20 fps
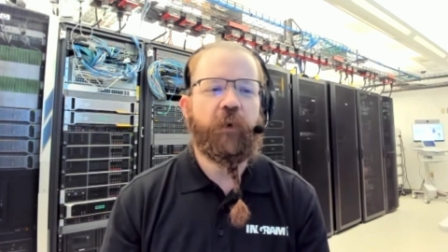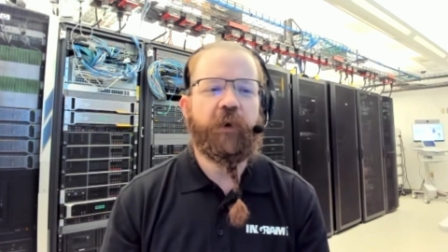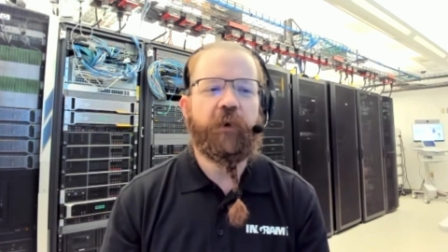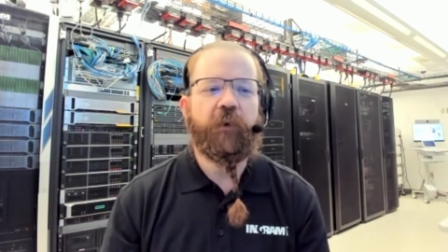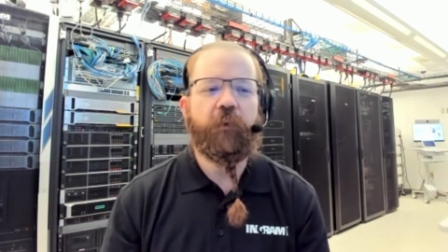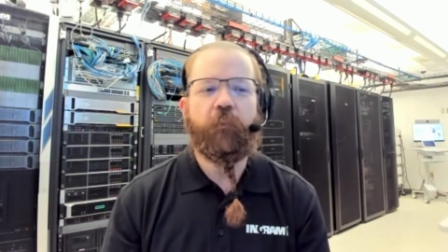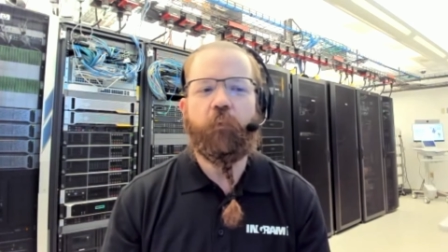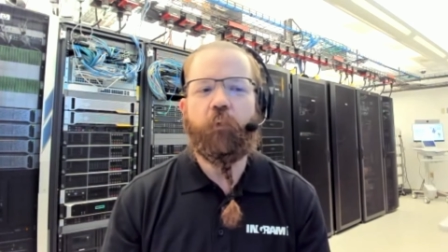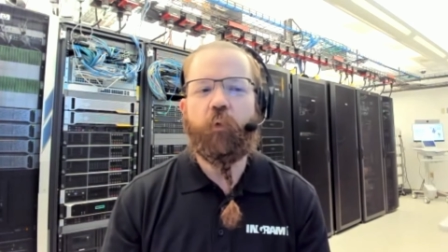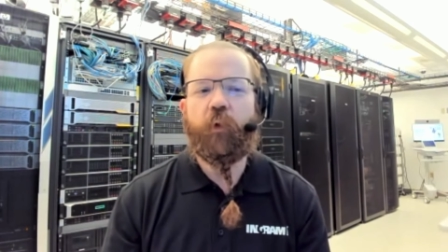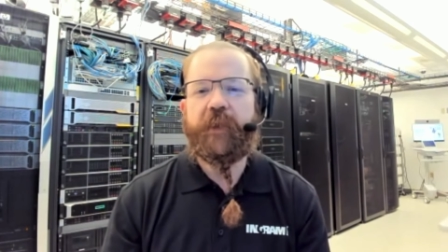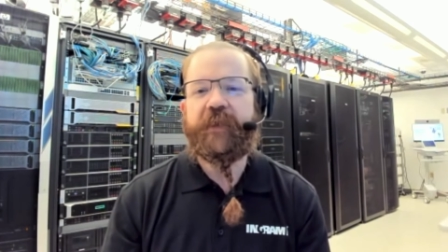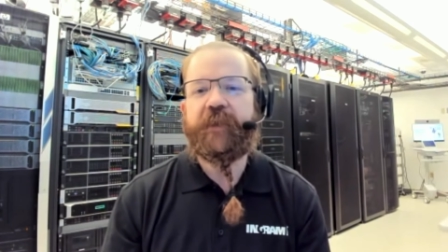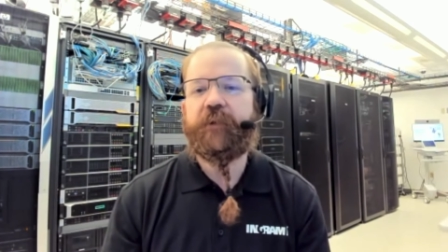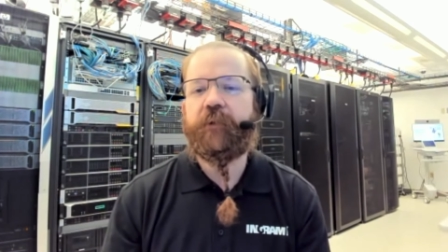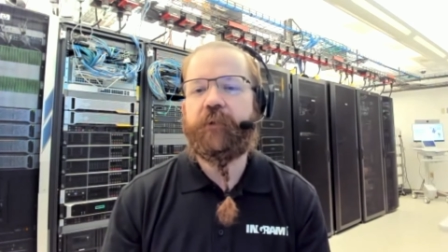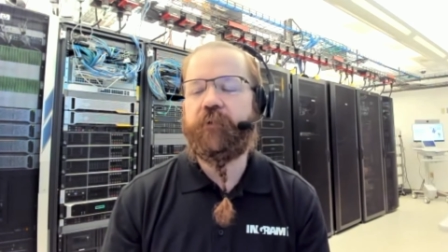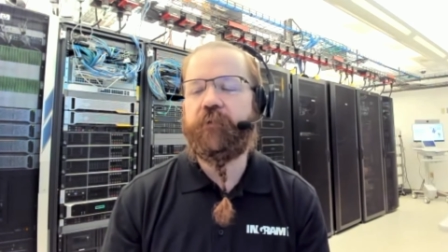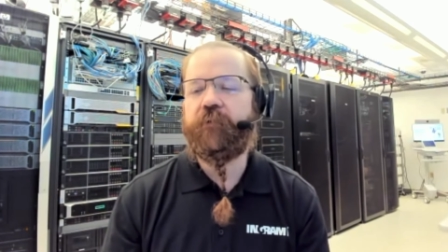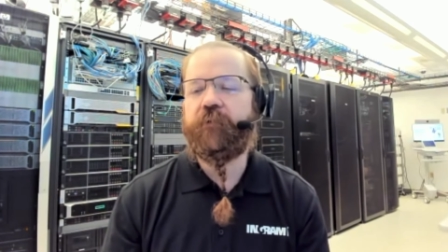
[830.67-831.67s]
we
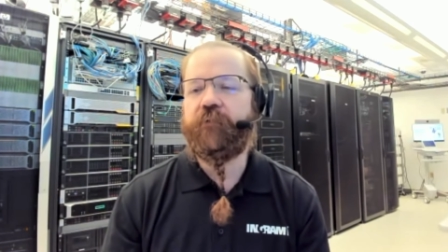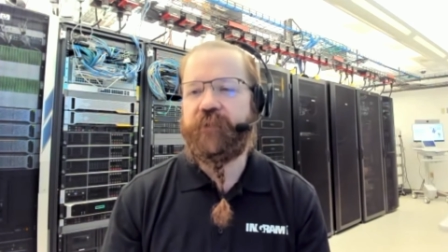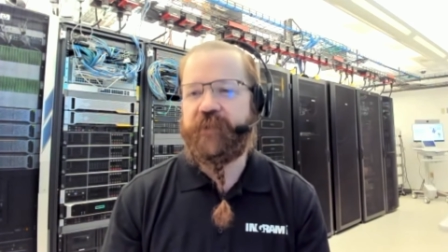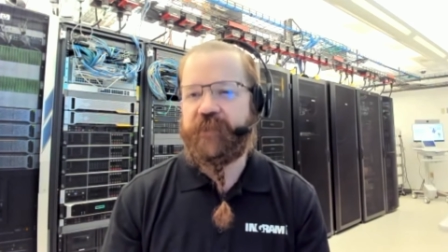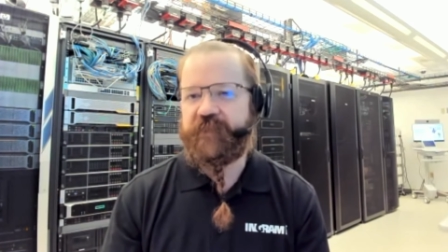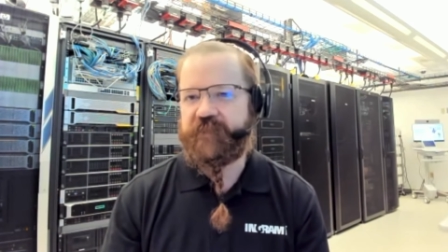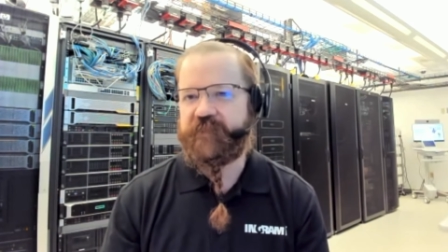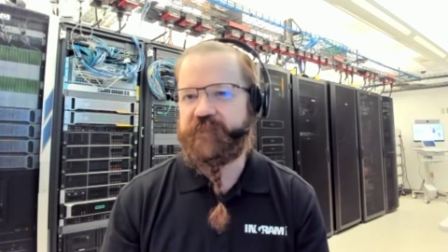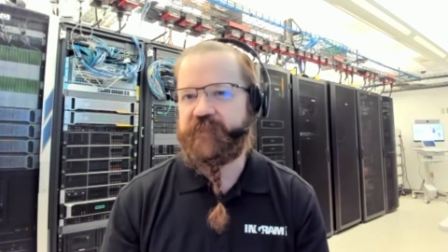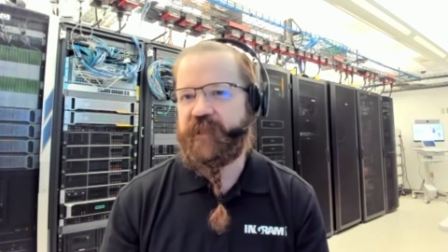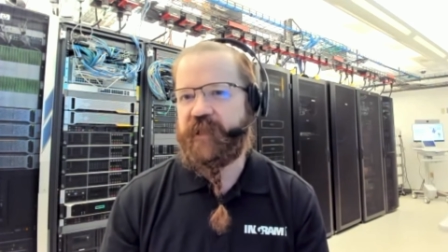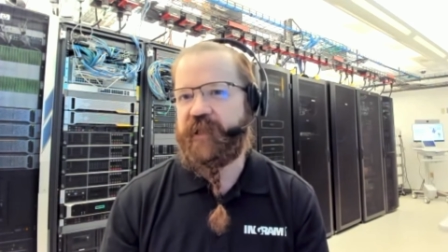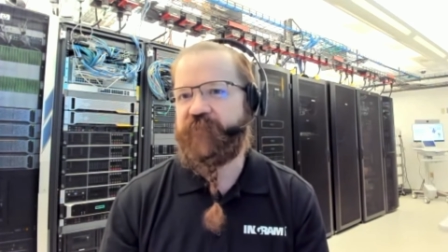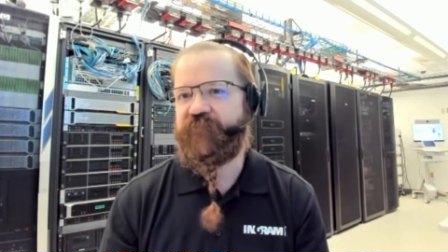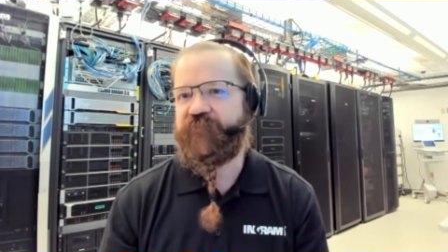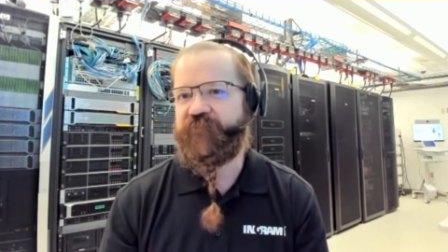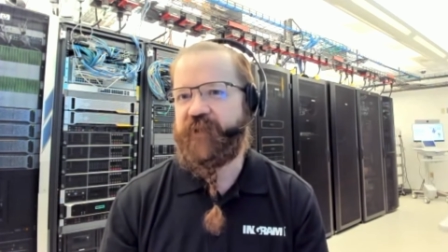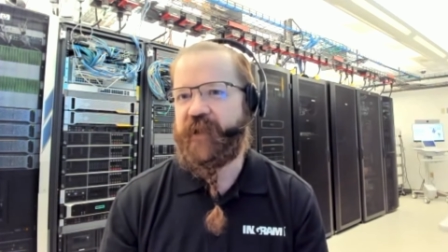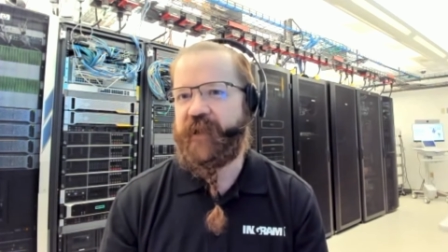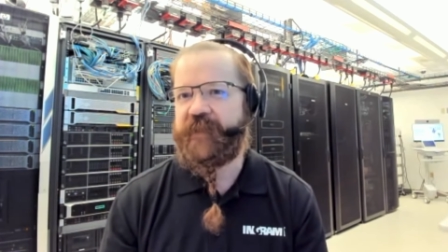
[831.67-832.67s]
can do this
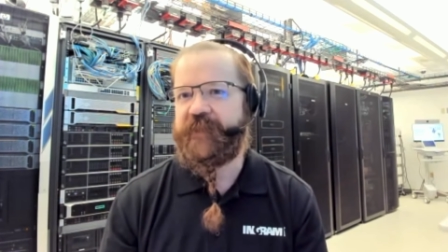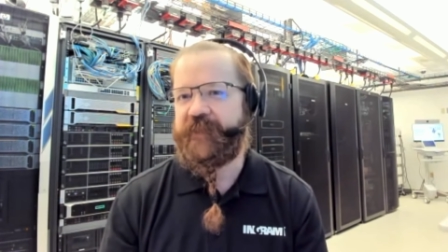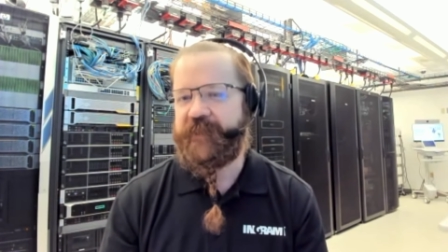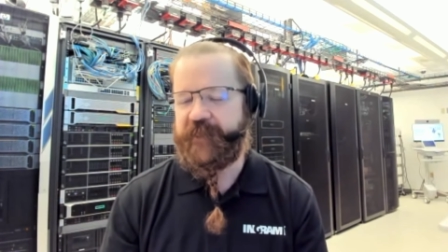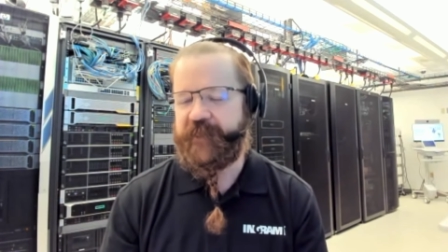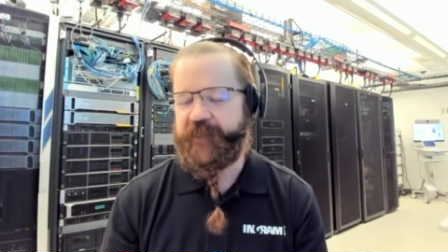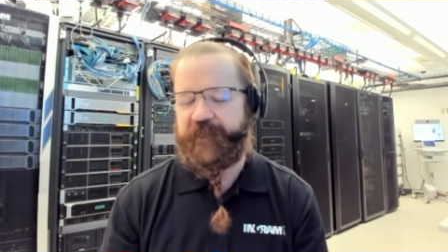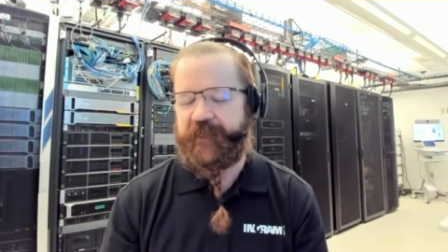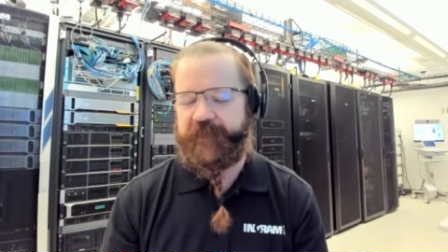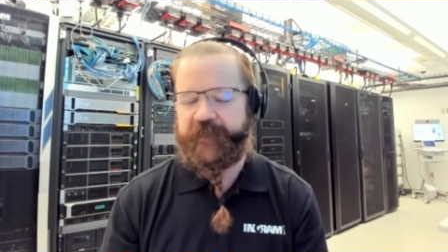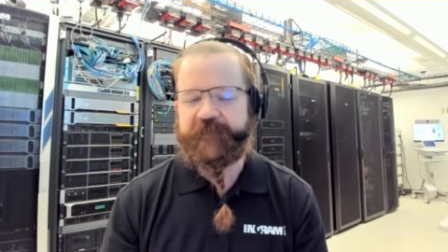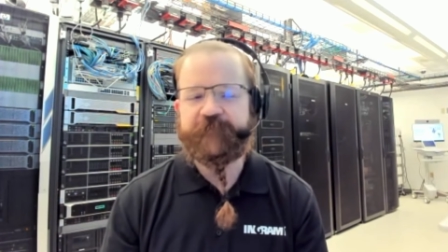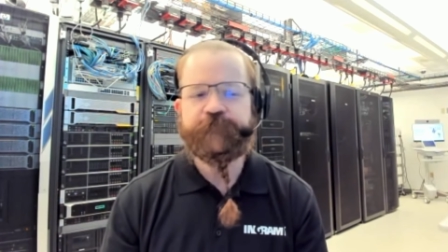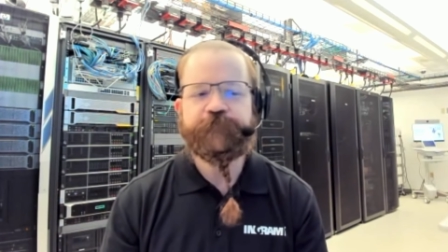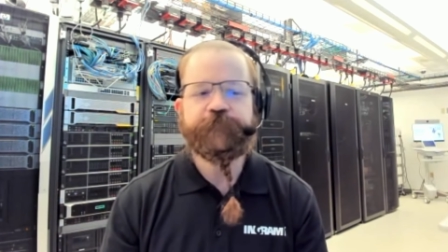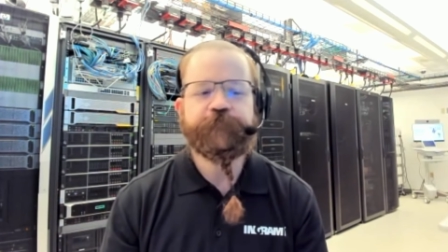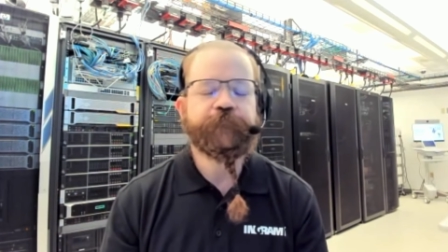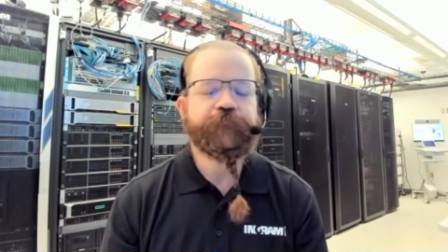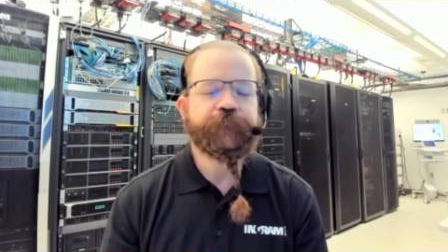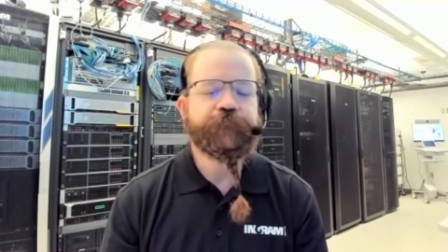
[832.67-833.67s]
stuff idea.